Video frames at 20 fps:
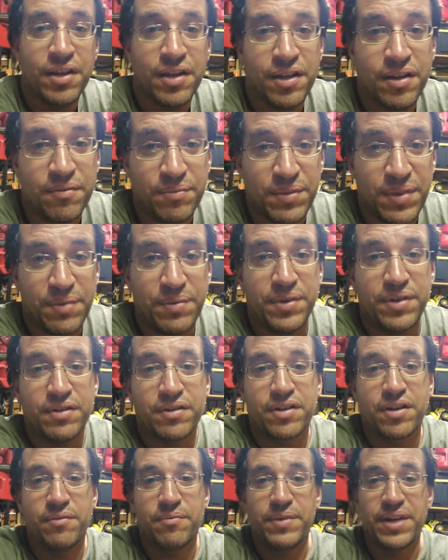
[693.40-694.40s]
Maybe they'll
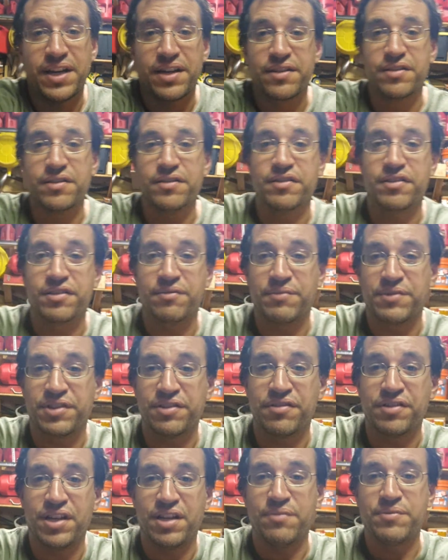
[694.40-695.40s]
come back though, because I'm so
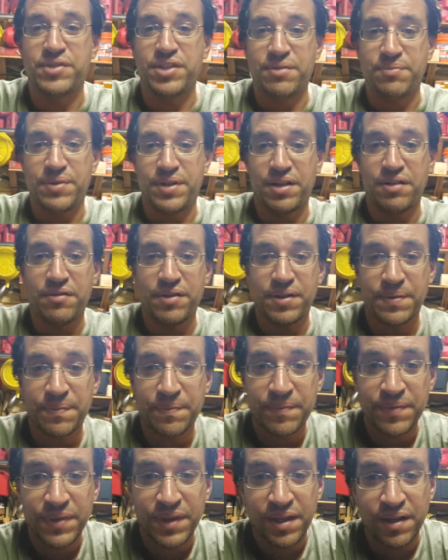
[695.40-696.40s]
damn cheap anyway.
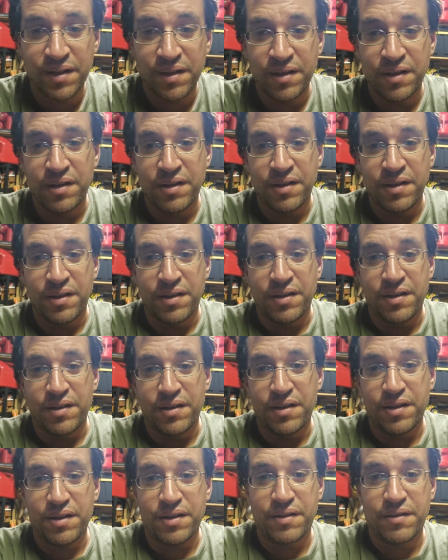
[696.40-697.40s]

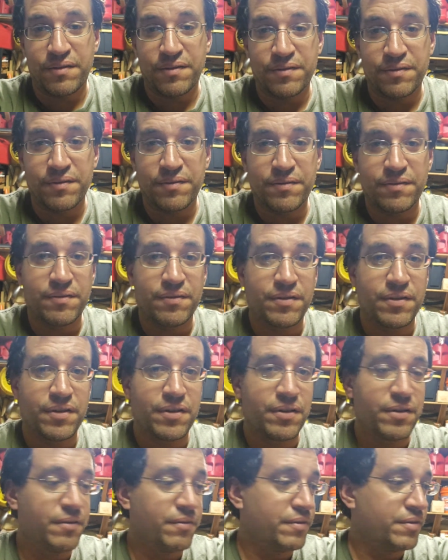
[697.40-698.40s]
Yeah,
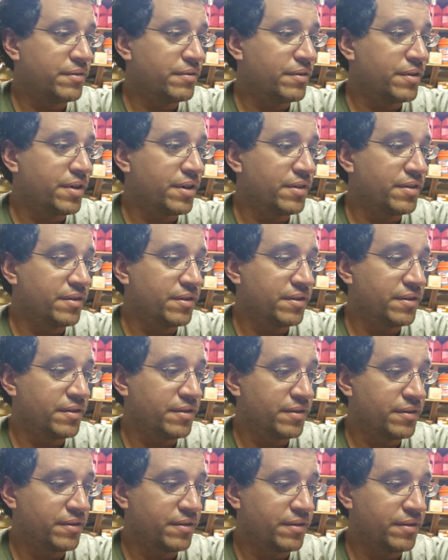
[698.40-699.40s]
go with your cousin.
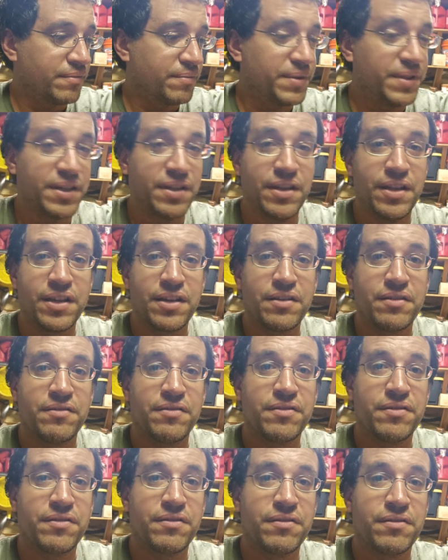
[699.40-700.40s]
Go play
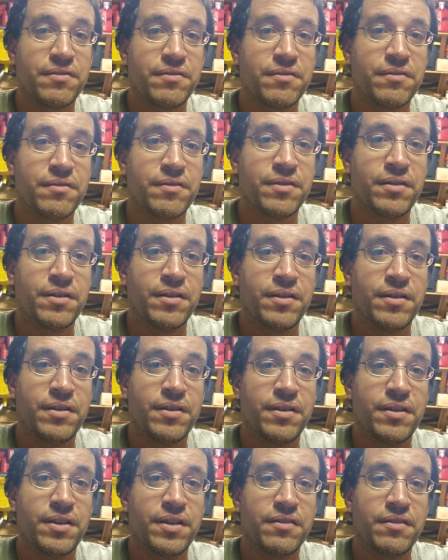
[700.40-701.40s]
Legos.
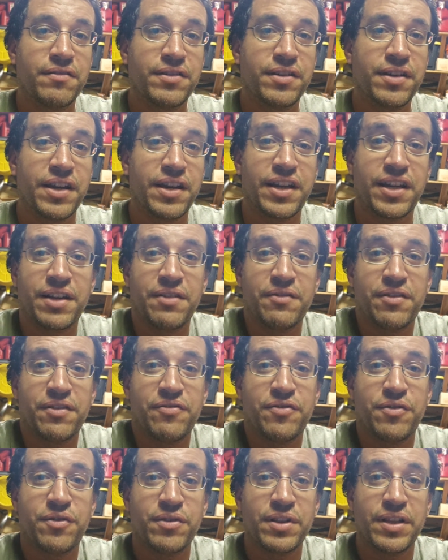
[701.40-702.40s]
Legos? I can't even
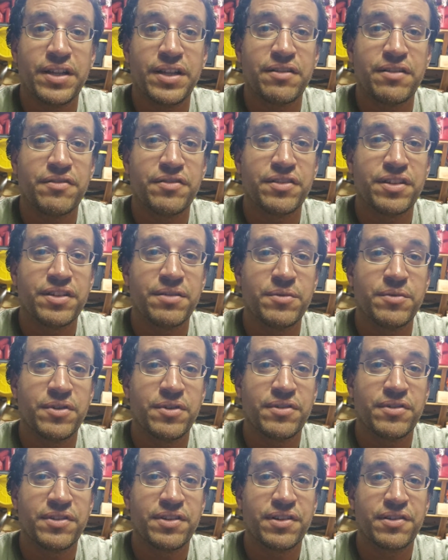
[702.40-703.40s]
afford Legos anymore.
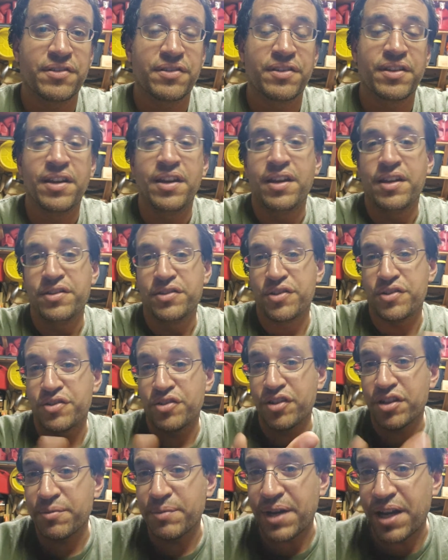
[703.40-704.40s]
It sucks. Should show
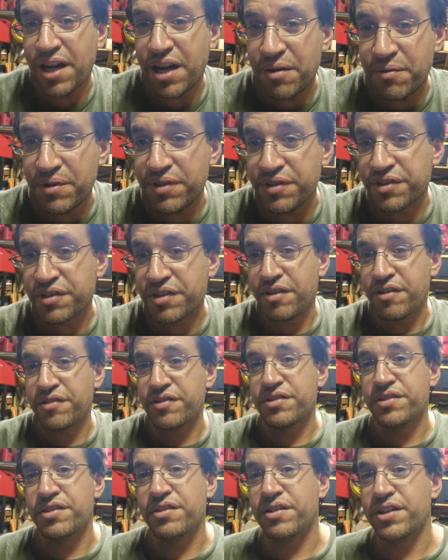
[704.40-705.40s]
you my Hot Wheels cars
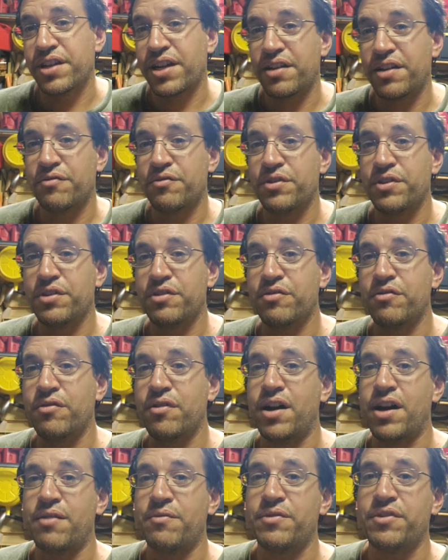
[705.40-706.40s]
though. I got really cool
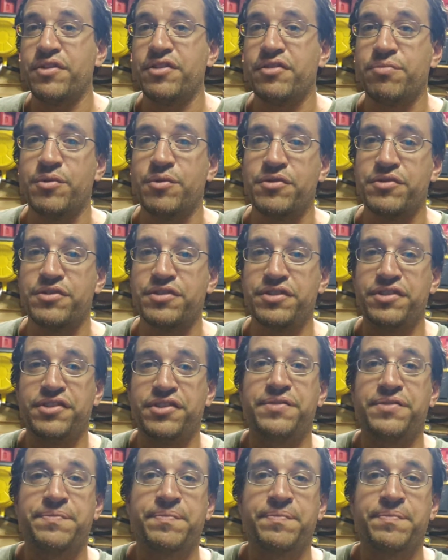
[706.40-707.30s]
Hot Wheels Porsches.